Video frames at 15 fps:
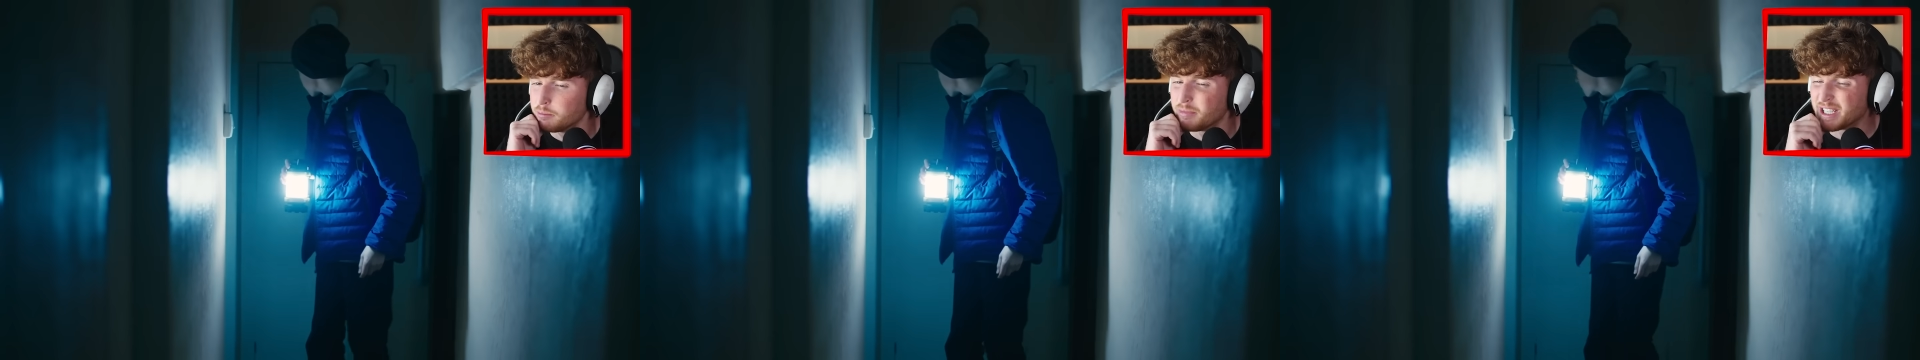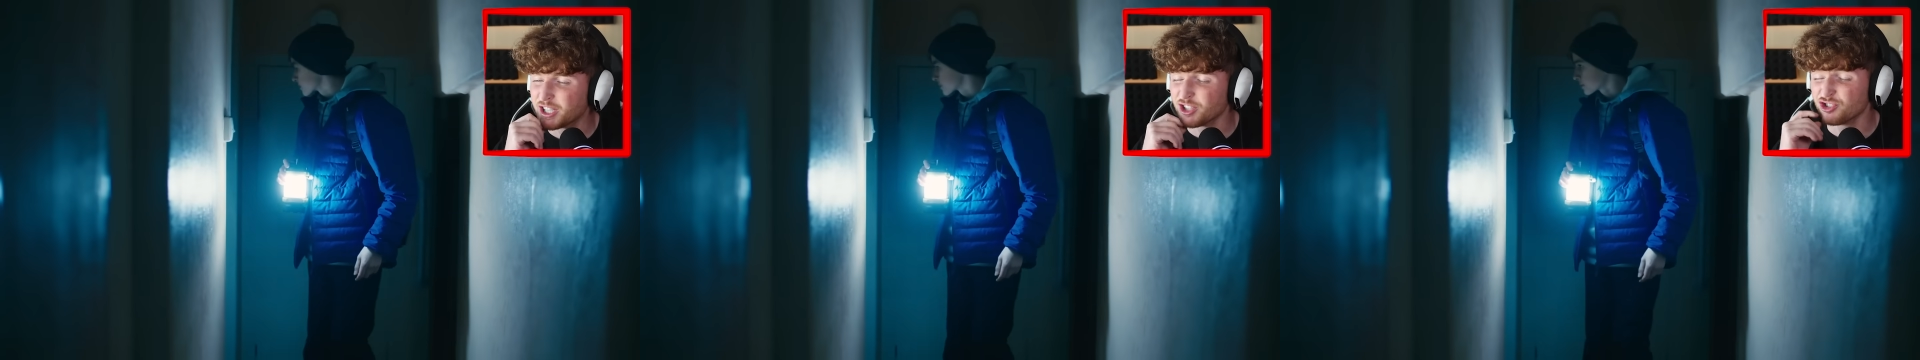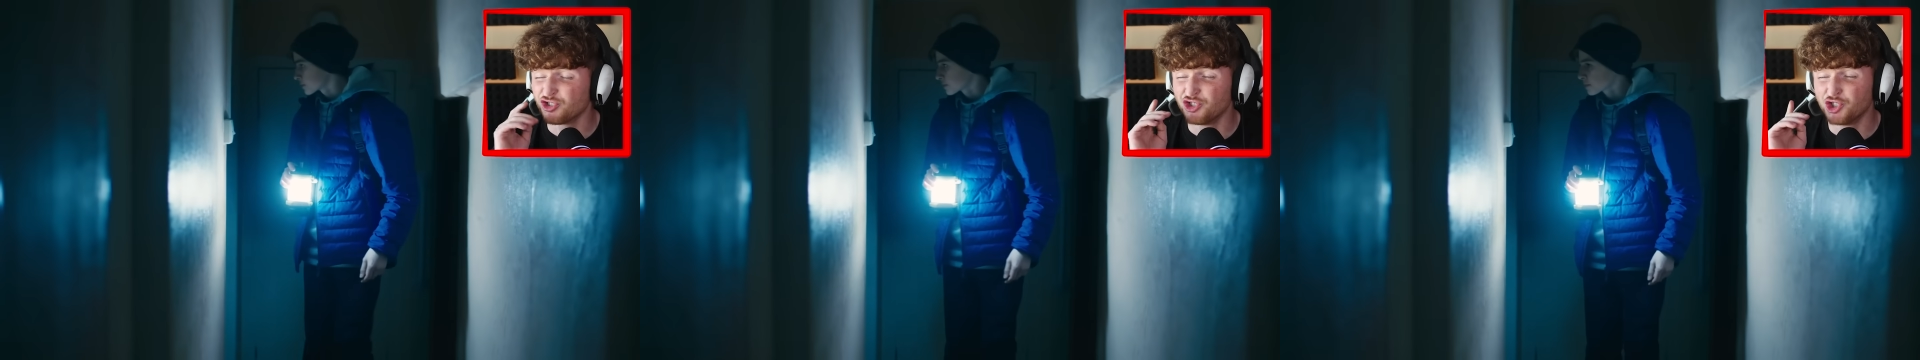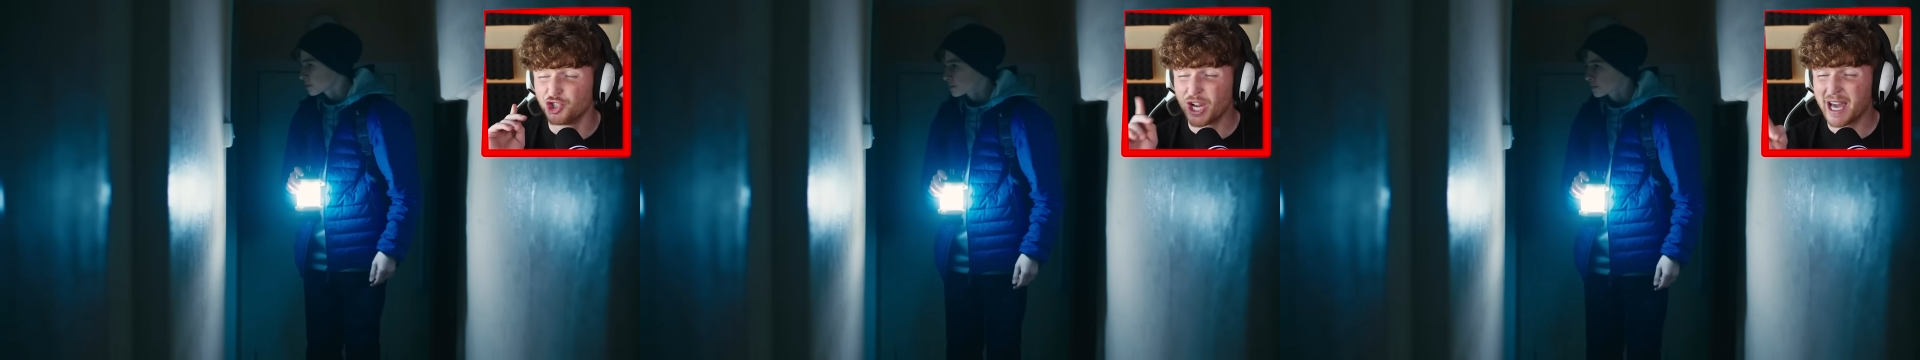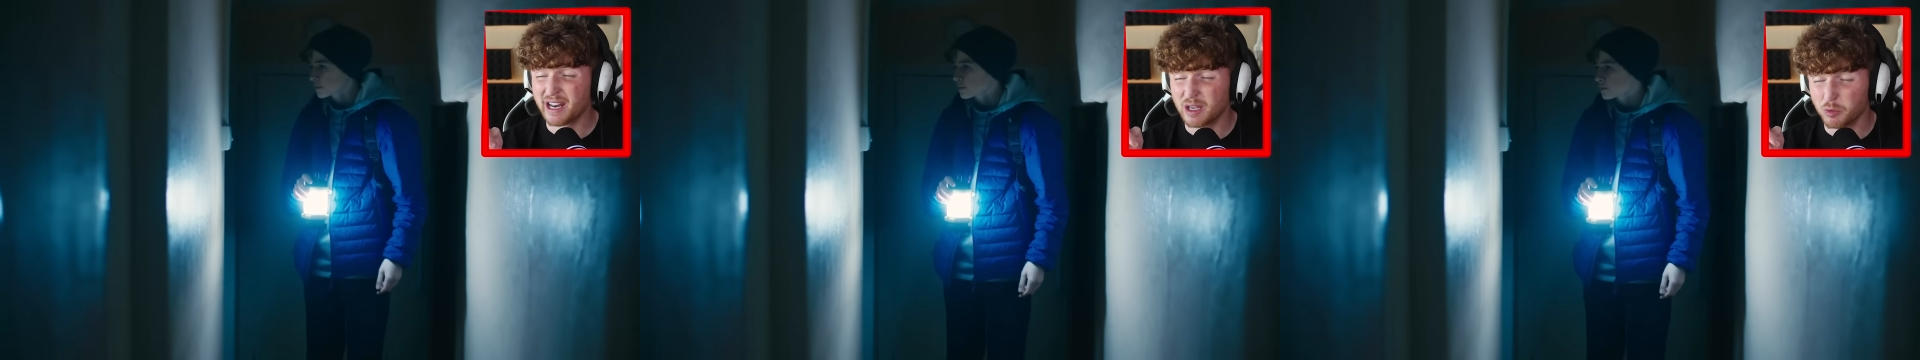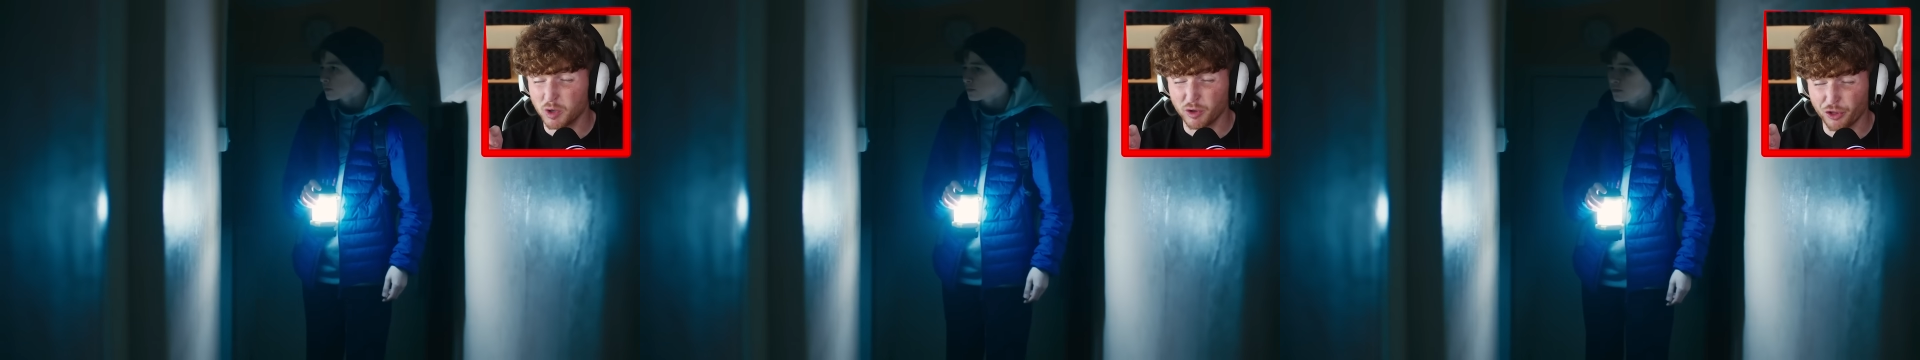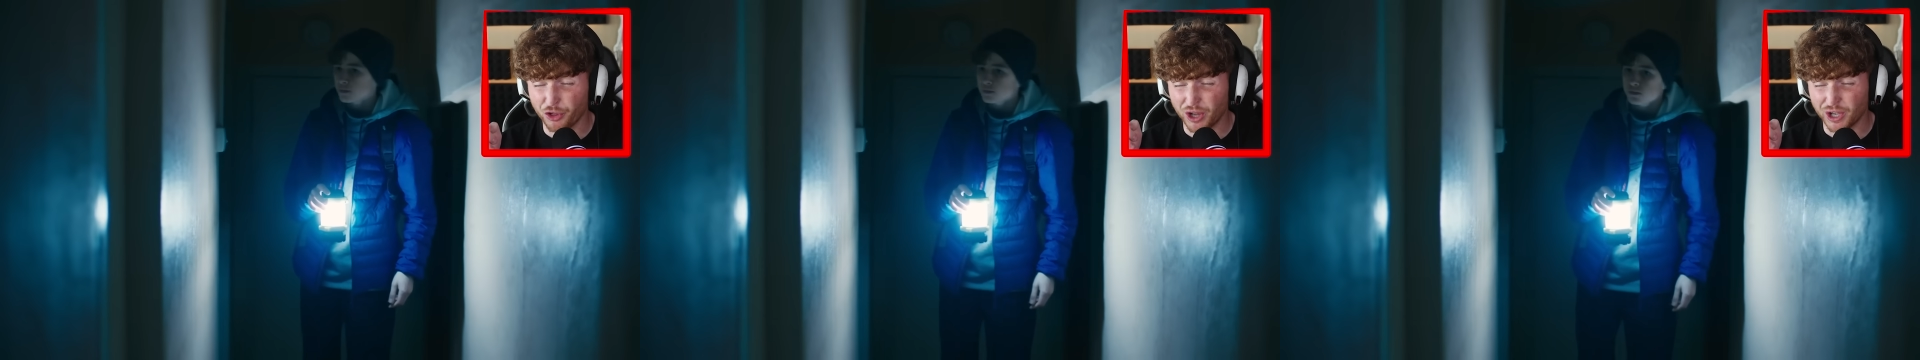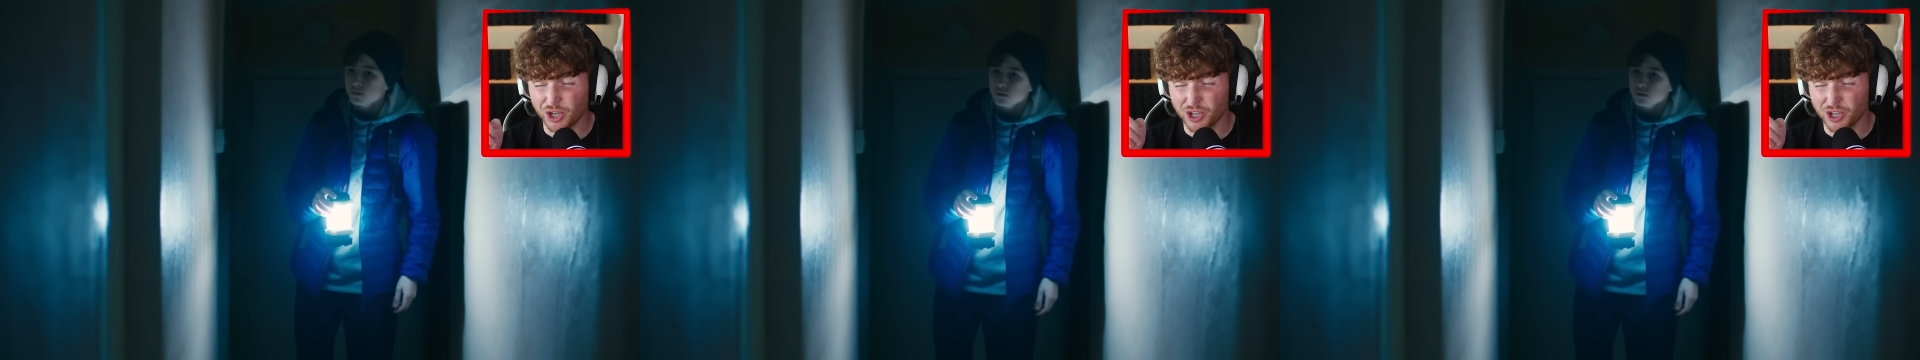Because Jenny will think